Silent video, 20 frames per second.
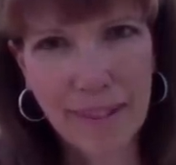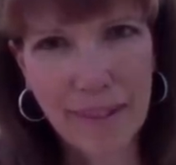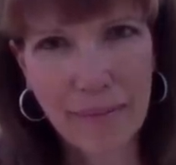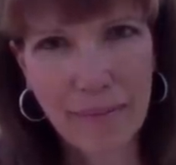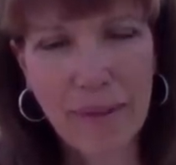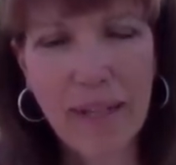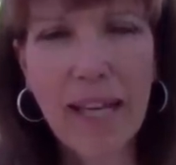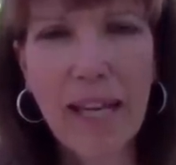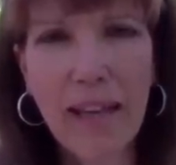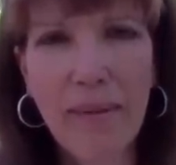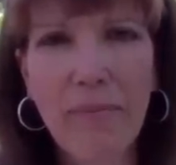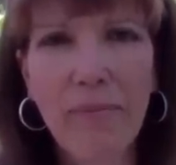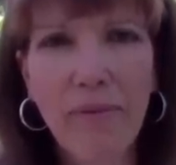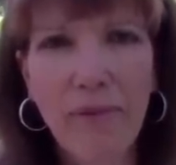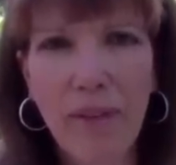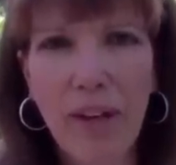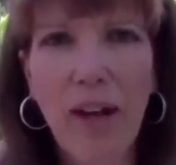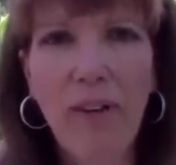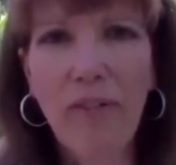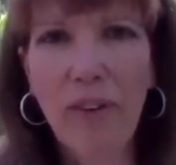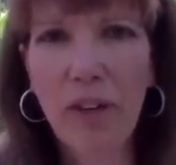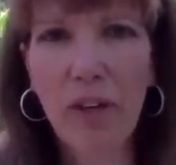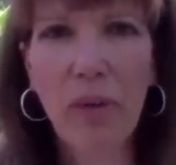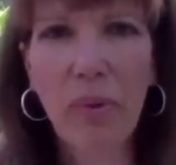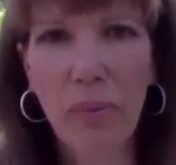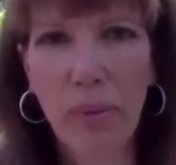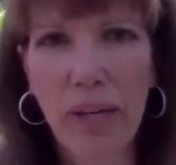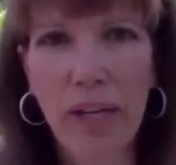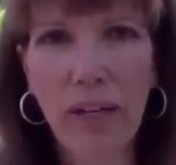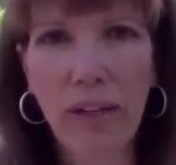became very
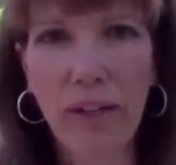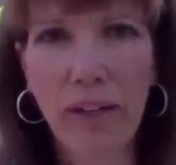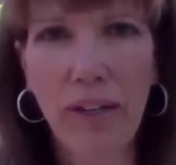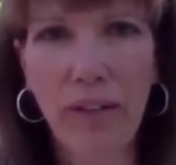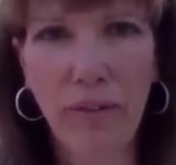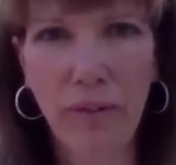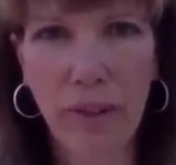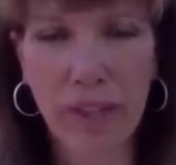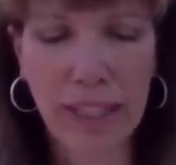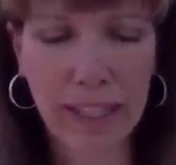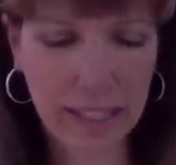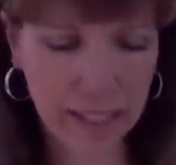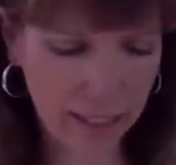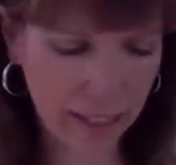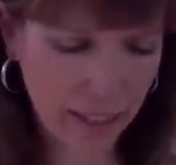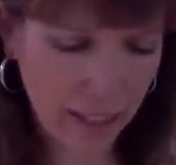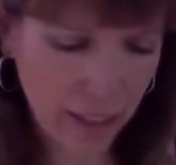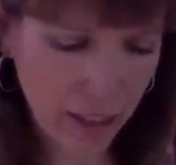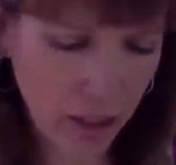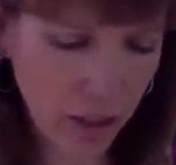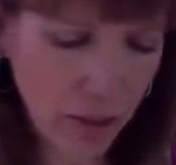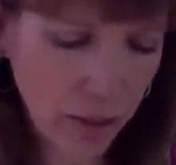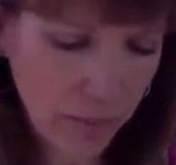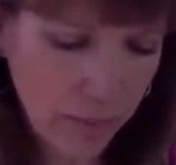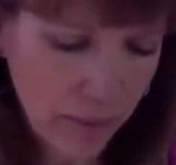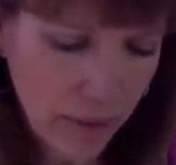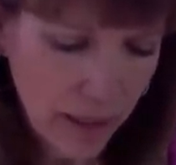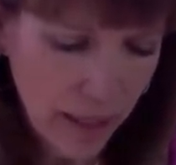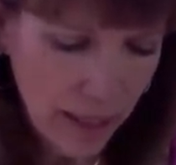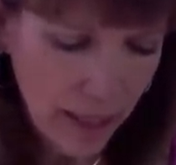aware of what I needed to do.
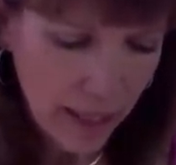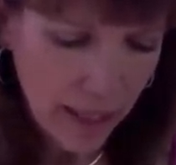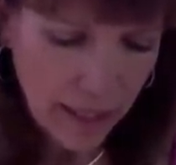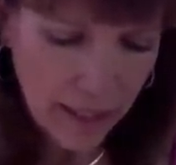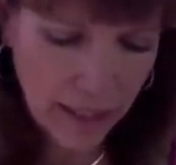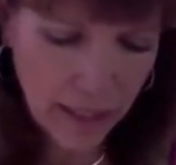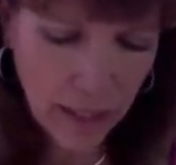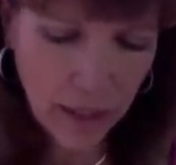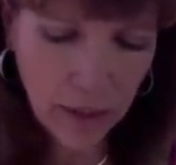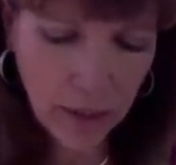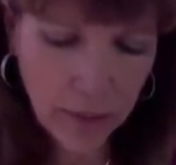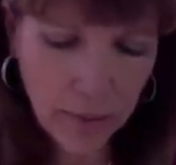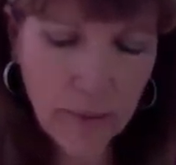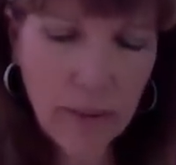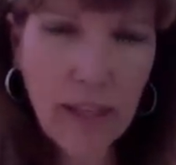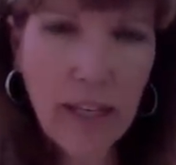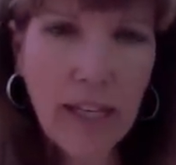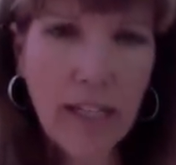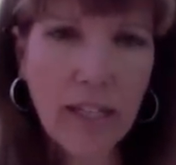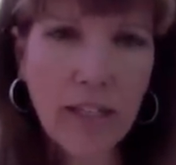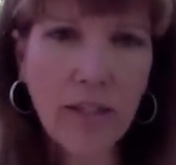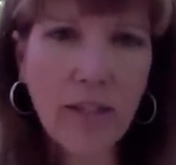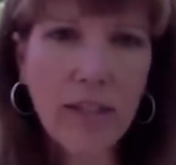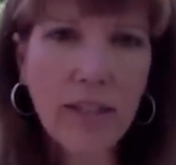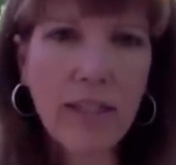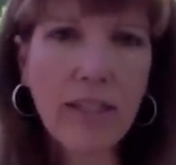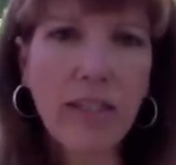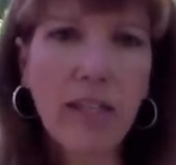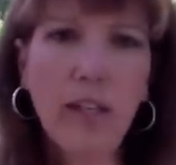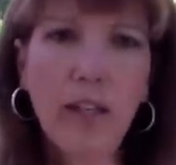So this
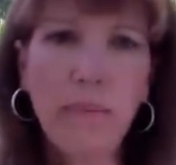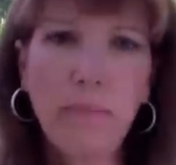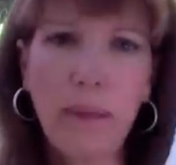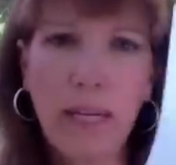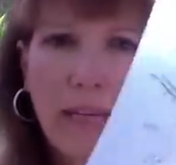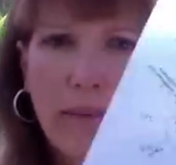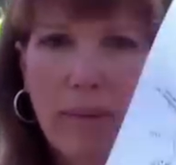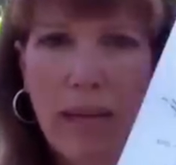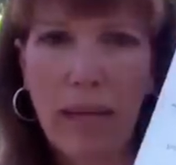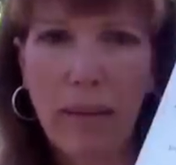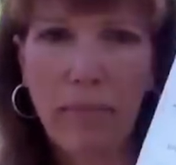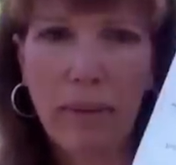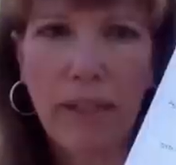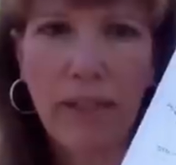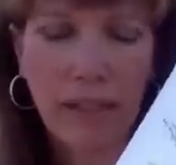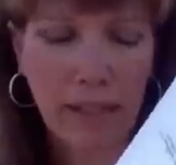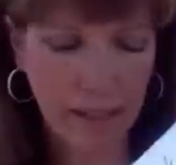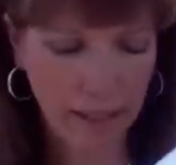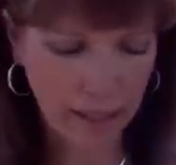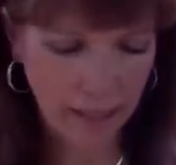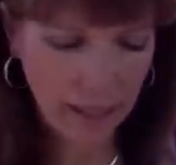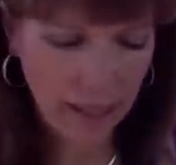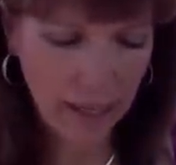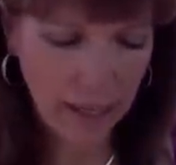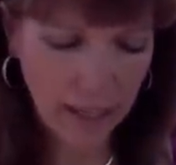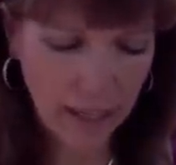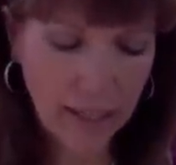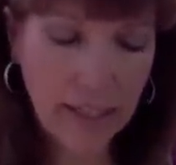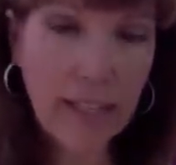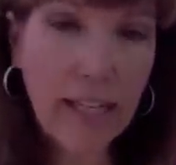is called mind mapping.
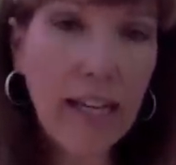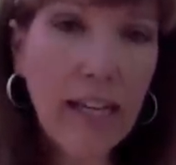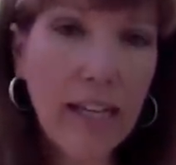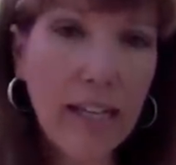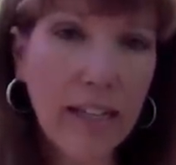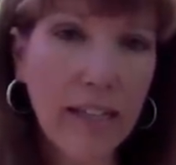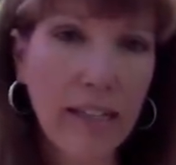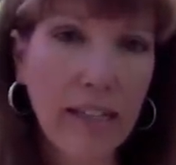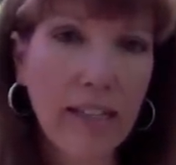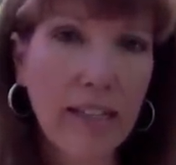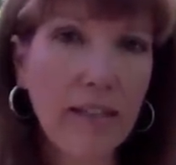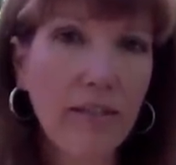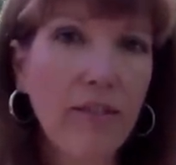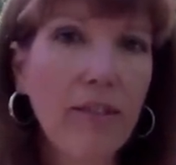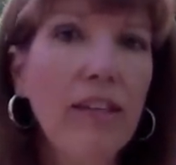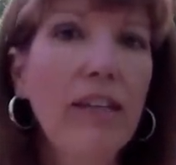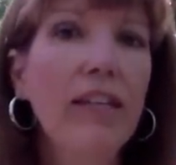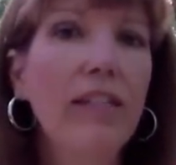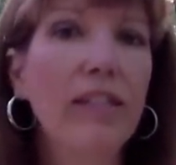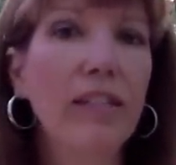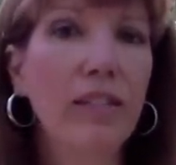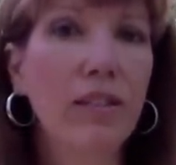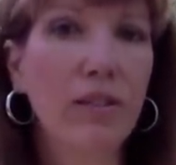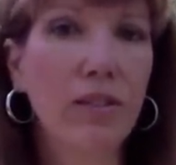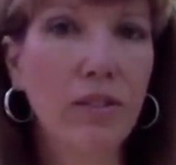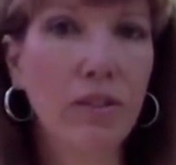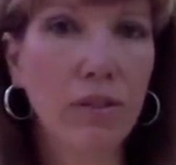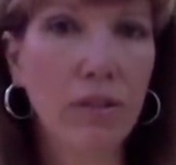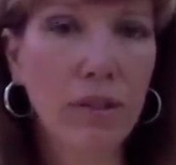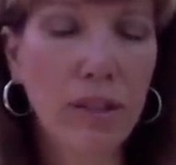Get it done. It's
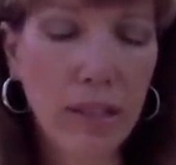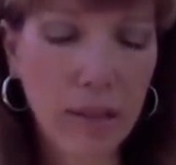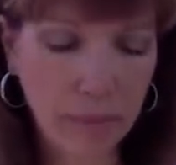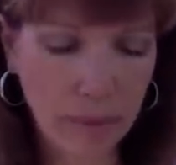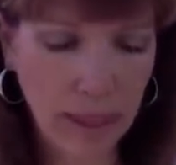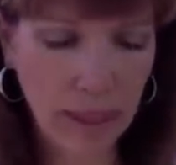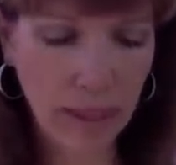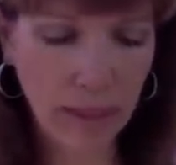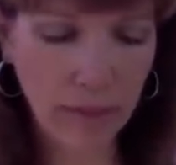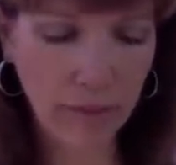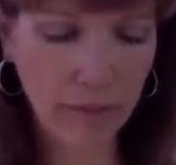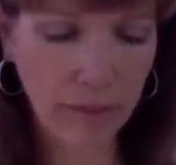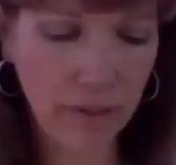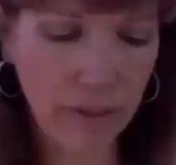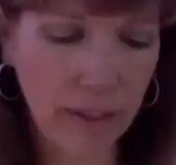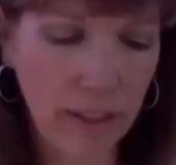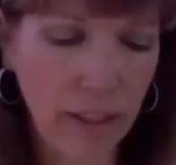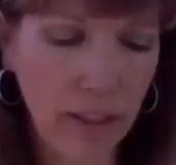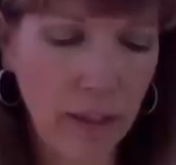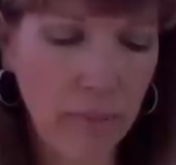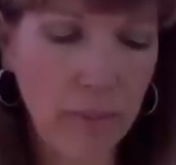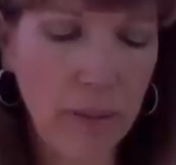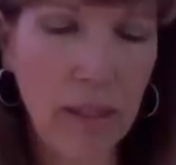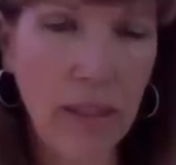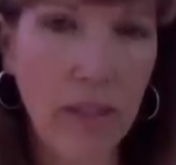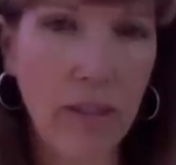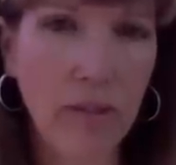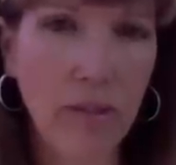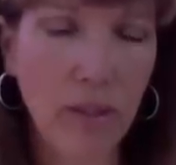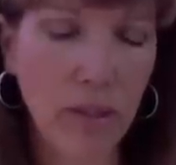extremely helpful in
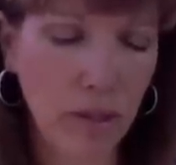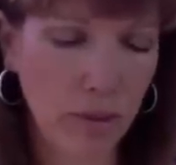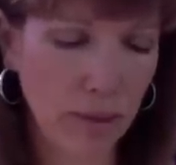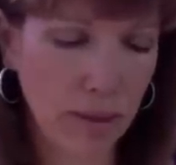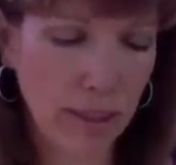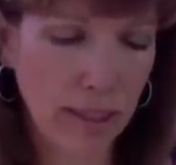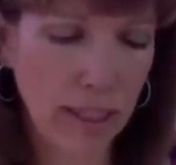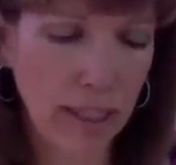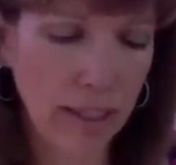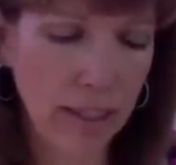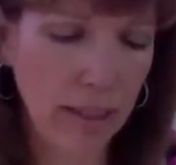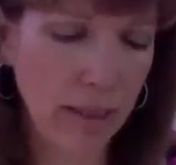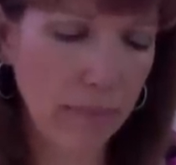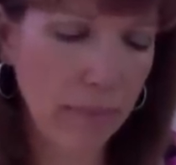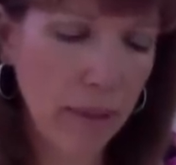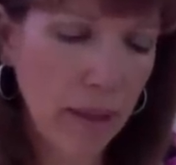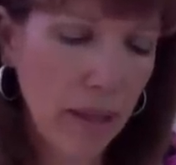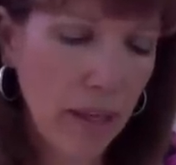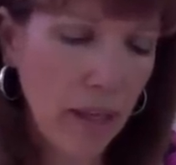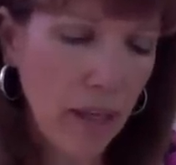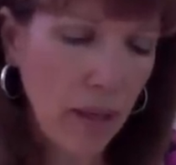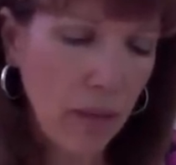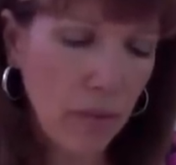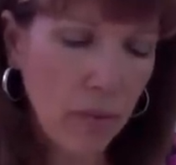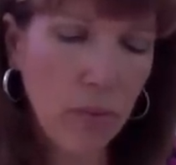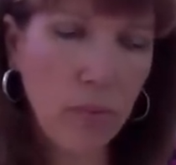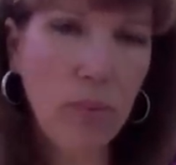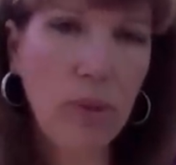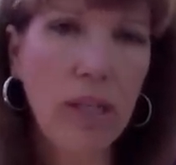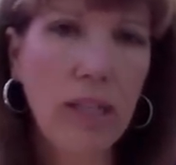helping you to set up
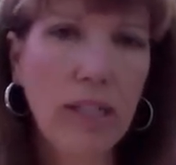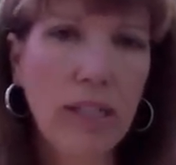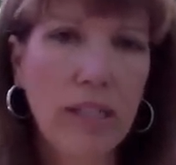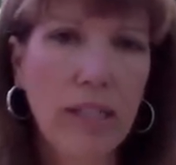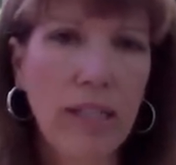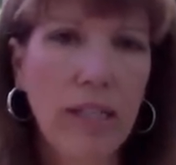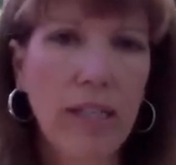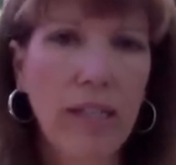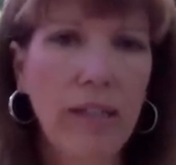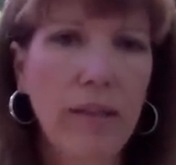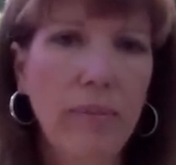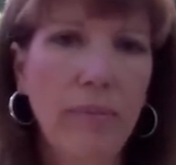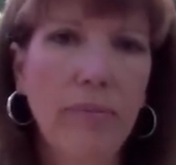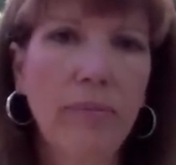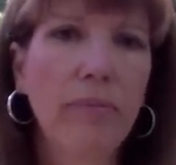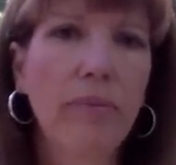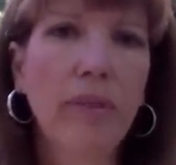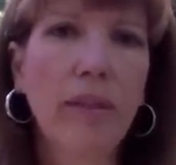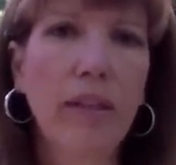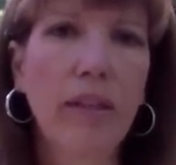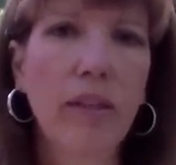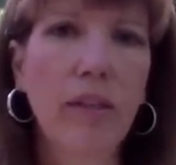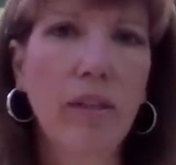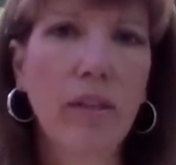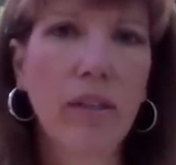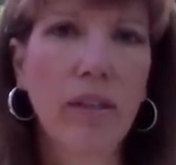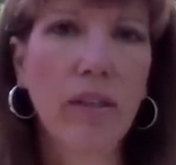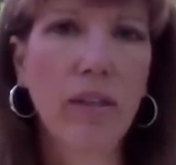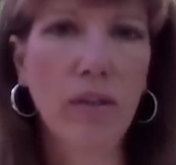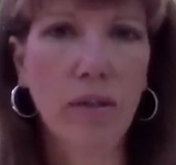what
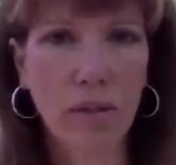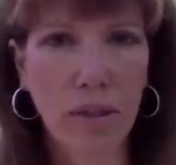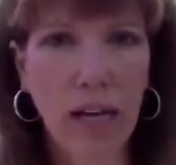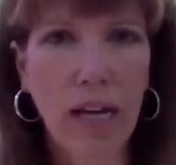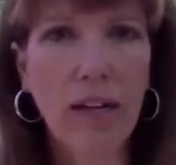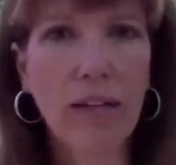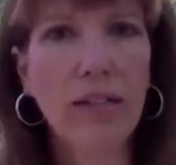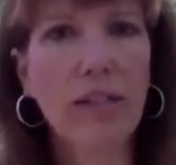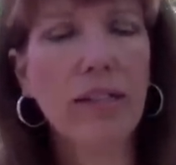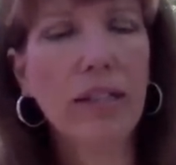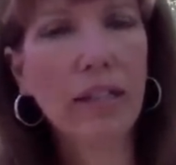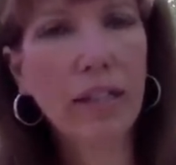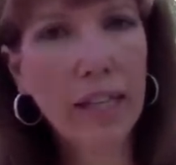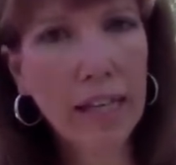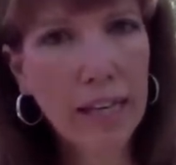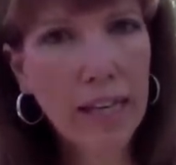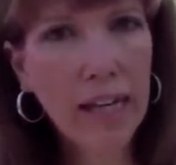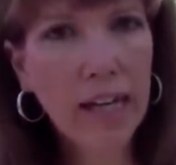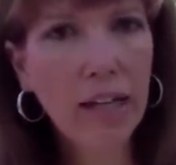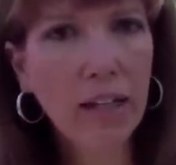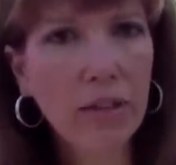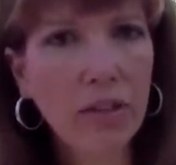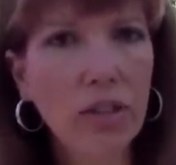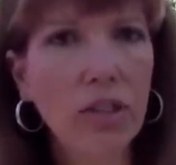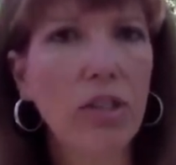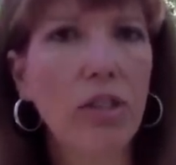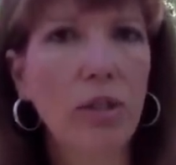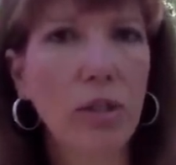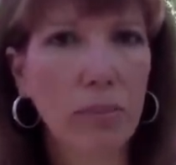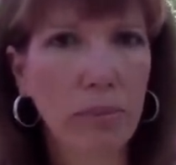to lay out
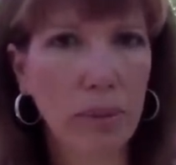your